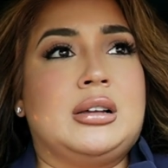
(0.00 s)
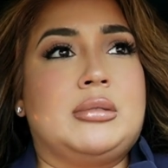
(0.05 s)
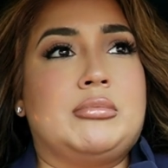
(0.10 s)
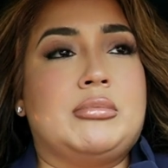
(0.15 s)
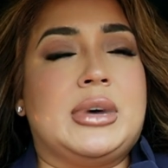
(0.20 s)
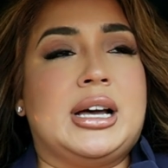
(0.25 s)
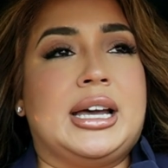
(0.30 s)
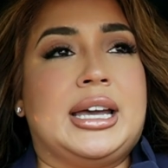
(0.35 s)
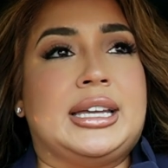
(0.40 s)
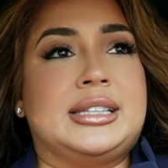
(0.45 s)

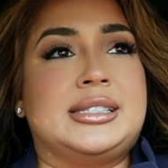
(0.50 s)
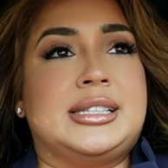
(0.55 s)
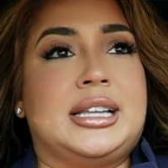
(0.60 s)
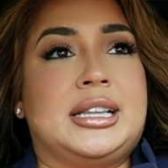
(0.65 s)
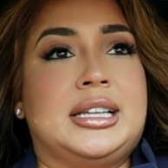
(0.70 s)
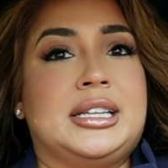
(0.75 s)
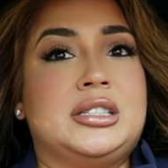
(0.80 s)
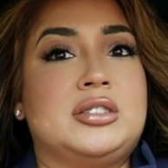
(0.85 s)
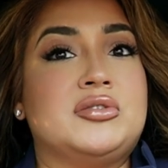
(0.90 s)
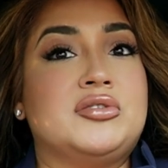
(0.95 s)
my
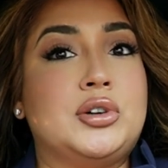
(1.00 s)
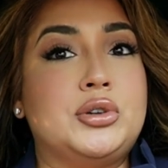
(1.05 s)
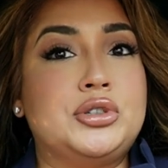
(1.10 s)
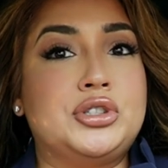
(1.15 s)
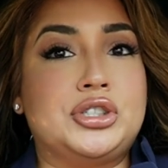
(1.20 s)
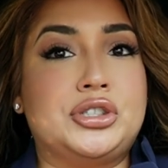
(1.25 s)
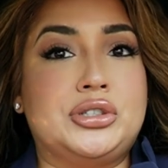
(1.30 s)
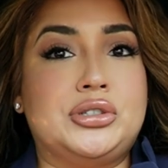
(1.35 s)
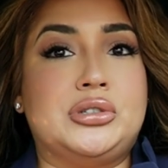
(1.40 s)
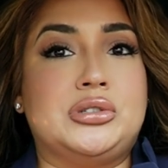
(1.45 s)
daily
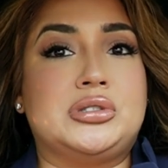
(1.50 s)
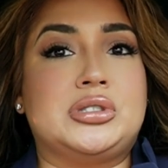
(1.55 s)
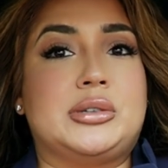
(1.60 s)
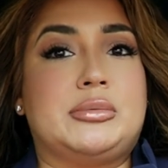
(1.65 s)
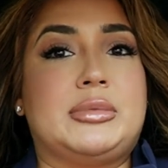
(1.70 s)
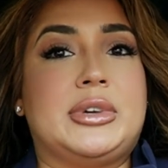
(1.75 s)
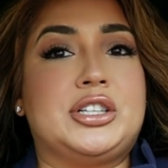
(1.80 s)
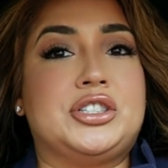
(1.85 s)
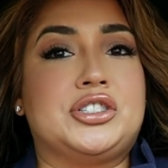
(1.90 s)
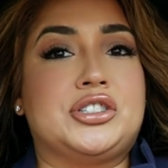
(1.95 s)
devotionals and
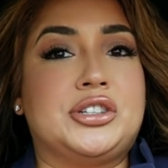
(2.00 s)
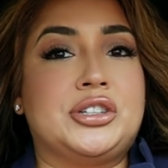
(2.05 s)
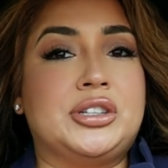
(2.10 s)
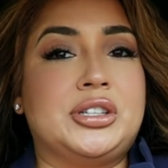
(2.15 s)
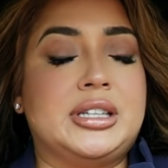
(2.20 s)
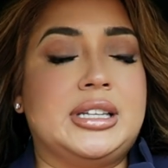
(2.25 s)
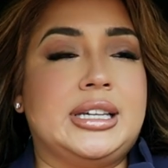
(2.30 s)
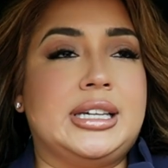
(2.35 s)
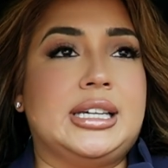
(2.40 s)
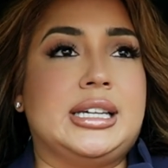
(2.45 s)
my
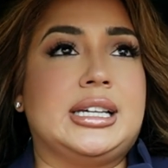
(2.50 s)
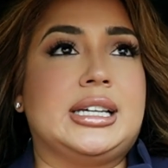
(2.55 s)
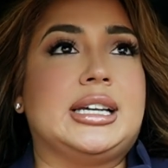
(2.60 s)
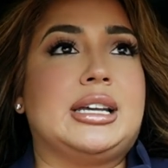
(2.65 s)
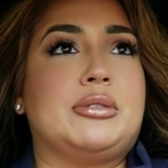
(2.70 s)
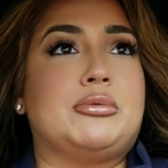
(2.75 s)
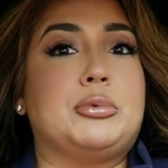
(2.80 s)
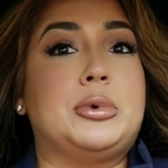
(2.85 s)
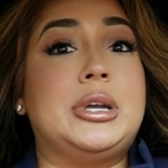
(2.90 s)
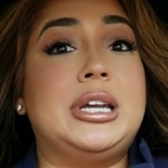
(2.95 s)
journaling
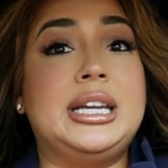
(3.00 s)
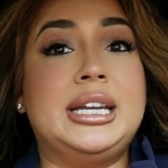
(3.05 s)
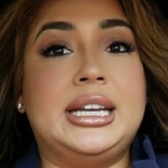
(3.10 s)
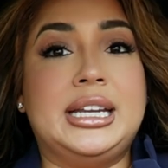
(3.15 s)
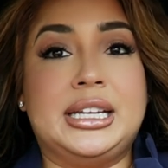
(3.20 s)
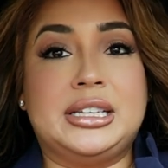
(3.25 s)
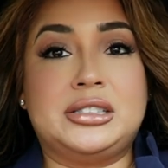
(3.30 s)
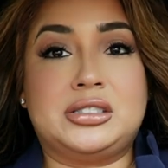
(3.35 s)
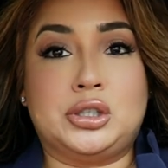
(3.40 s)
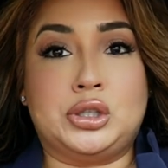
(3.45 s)
and
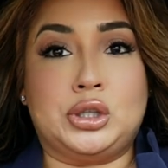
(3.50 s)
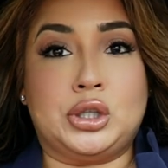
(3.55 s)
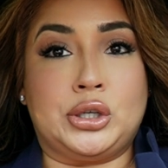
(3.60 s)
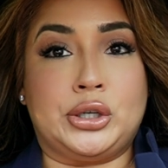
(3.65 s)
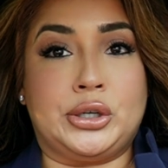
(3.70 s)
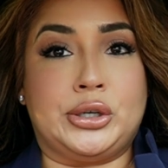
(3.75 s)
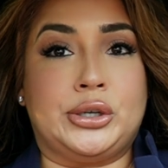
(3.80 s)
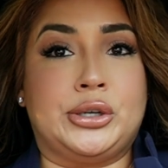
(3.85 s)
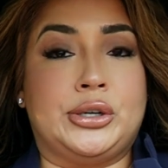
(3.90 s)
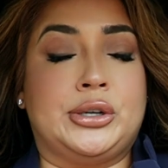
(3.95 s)
reading to
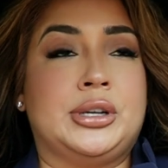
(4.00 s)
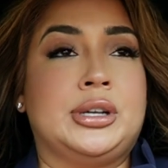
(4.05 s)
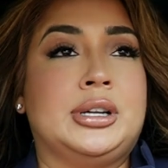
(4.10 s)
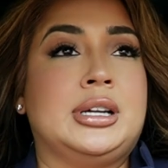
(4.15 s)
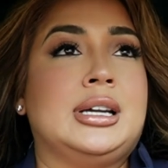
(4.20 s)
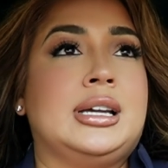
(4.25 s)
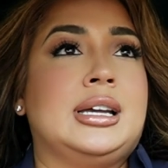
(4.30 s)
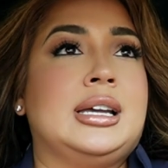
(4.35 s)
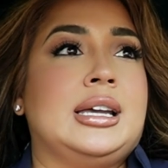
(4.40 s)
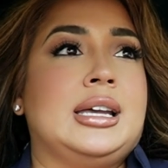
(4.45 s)
learn
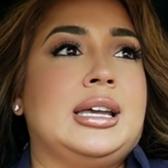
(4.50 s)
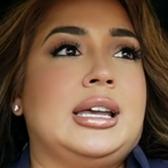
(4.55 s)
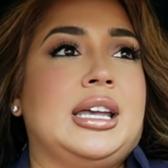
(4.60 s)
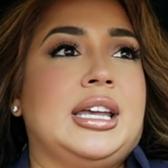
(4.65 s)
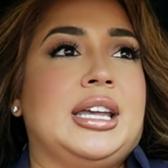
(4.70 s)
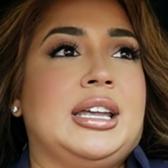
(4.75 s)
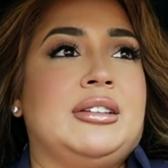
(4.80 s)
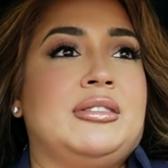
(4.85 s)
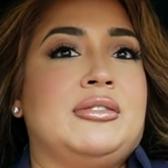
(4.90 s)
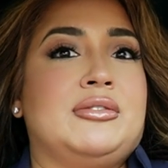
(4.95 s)

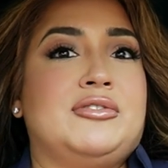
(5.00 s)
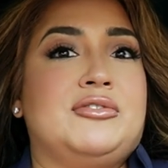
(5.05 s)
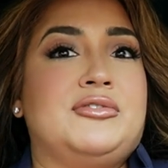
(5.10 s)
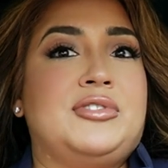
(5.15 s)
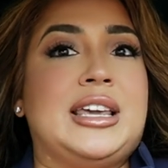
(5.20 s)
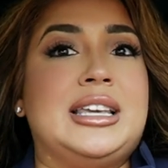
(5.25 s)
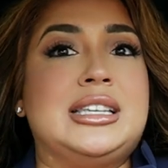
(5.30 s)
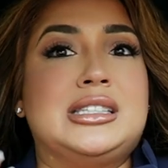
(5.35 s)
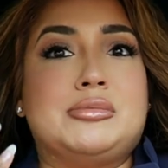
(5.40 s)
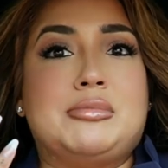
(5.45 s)
and
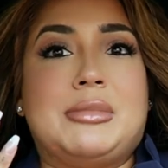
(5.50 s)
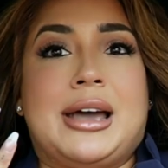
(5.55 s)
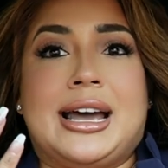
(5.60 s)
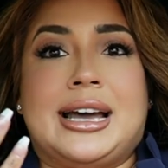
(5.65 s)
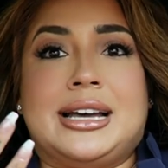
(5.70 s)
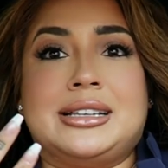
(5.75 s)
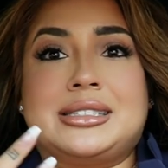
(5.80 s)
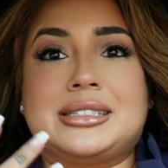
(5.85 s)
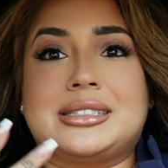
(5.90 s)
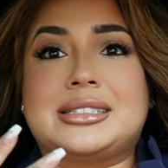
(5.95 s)
face
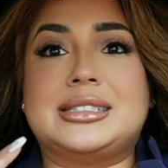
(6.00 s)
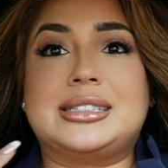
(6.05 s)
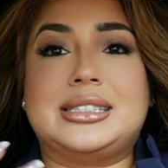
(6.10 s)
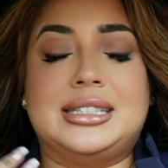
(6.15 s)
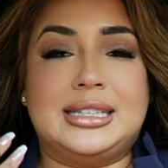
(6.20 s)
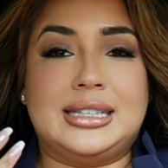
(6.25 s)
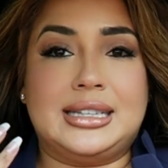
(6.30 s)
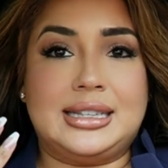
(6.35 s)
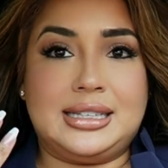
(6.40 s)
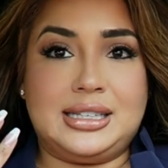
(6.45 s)
masks
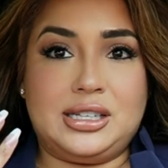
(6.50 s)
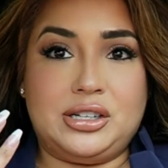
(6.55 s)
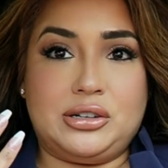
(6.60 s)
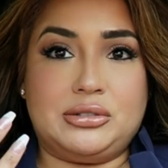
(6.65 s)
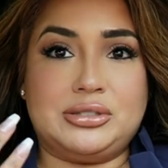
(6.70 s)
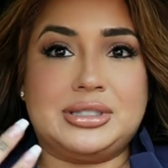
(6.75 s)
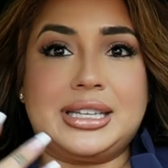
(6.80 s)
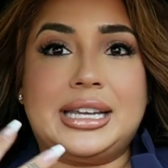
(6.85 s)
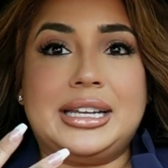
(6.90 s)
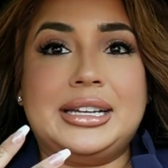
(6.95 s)
and, you know,
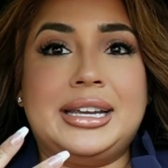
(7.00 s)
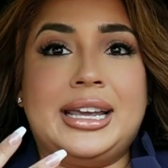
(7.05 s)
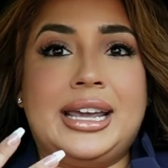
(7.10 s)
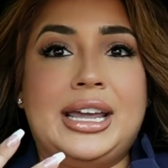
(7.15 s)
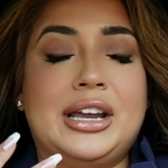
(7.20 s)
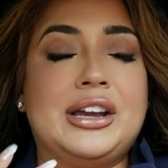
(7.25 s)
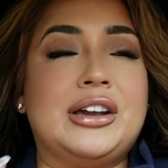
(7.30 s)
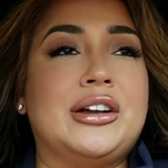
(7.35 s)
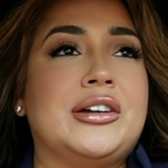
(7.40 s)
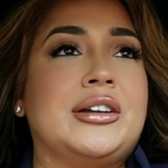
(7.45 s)

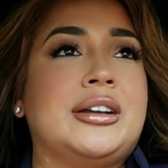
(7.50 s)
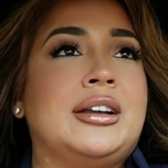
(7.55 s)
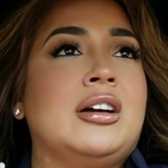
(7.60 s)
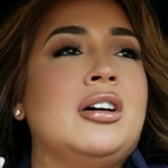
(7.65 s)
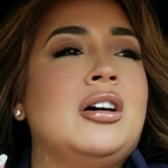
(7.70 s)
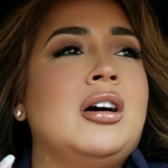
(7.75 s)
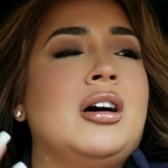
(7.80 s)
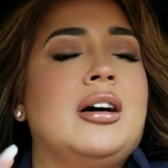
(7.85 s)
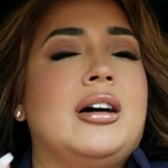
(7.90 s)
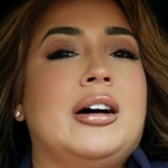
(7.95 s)
skincare and
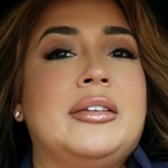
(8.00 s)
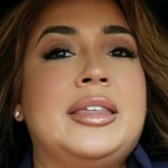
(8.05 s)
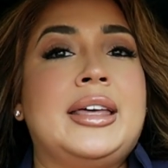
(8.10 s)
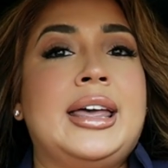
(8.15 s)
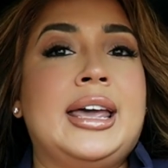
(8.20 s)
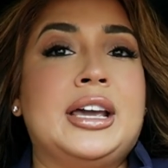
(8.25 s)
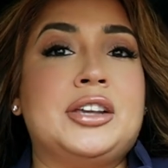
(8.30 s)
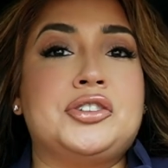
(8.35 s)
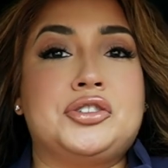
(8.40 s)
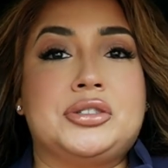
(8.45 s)
all that
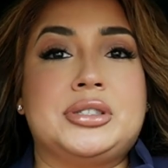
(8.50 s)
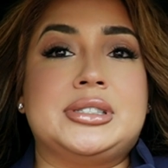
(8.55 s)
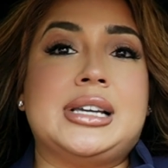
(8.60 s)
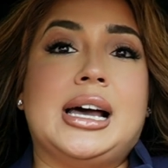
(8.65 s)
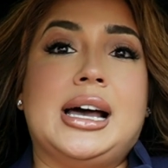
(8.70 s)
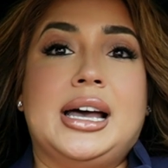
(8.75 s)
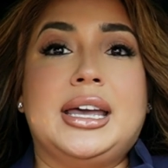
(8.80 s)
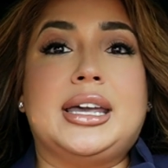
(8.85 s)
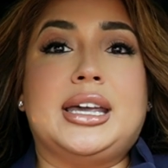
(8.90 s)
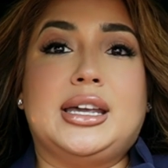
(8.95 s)
extra
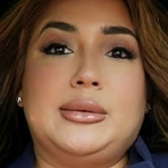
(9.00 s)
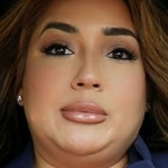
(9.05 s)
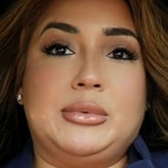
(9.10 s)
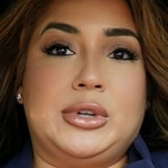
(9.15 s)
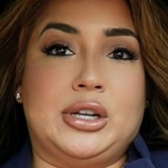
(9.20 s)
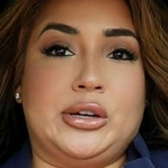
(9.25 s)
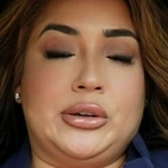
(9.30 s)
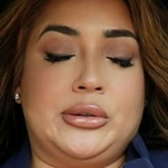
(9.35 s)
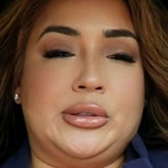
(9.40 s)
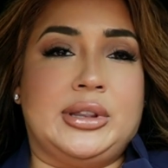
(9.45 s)
time, you
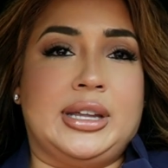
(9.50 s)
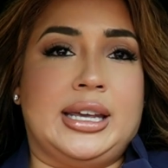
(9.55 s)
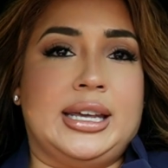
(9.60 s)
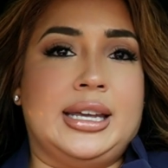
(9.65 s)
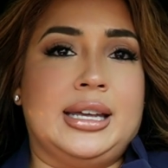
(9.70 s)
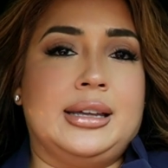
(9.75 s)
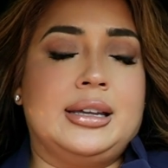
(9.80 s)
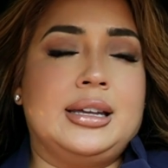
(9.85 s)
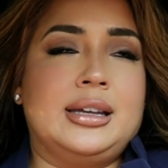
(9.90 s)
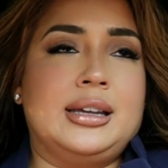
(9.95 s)
know,
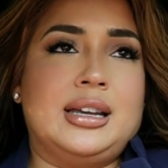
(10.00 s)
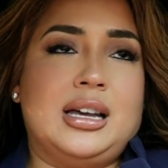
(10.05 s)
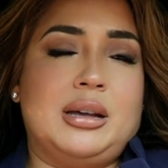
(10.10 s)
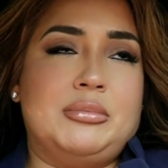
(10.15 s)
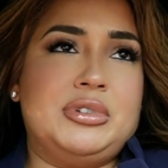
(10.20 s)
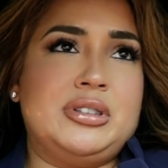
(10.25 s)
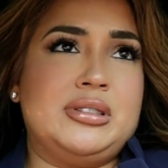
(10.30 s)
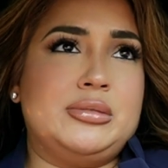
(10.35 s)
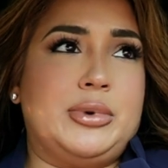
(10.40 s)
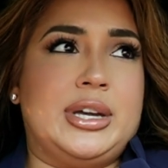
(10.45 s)
that I'm
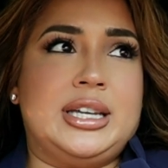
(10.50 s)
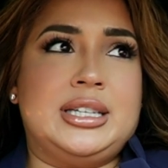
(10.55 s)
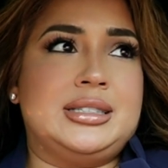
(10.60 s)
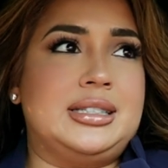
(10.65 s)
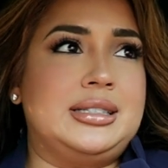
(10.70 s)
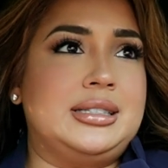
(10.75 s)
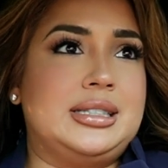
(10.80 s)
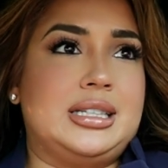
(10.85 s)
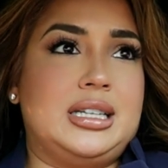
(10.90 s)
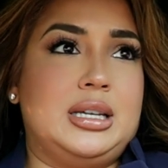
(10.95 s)
just
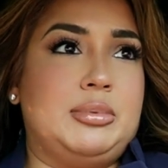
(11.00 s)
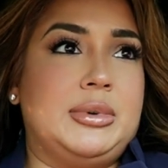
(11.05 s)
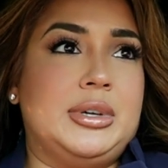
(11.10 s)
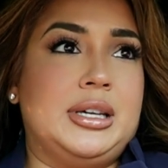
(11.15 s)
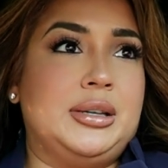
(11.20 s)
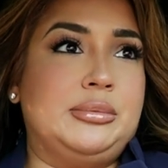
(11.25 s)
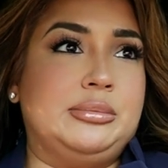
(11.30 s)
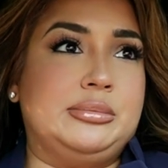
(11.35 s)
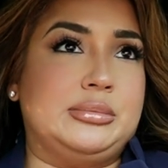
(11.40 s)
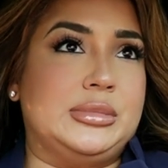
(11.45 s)
wasting
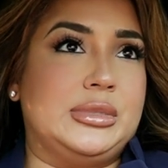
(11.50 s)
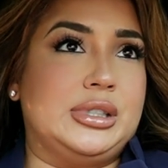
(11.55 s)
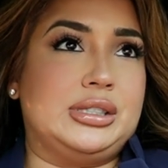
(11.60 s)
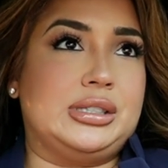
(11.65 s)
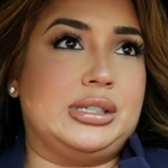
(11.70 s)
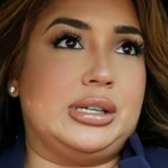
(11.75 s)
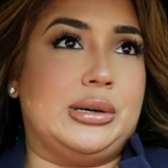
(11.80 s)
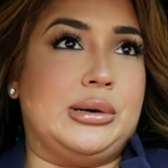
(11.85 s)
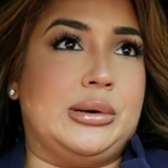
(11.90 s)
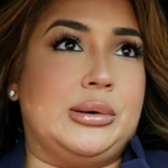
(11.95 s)
sleeping.
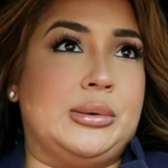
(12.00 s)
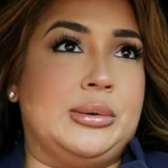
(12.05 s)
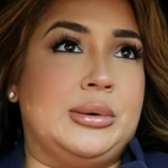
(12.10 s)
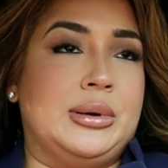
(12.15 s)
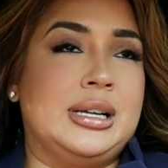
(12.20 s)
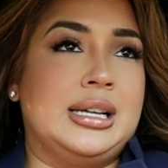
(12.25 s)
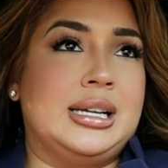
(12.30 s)
So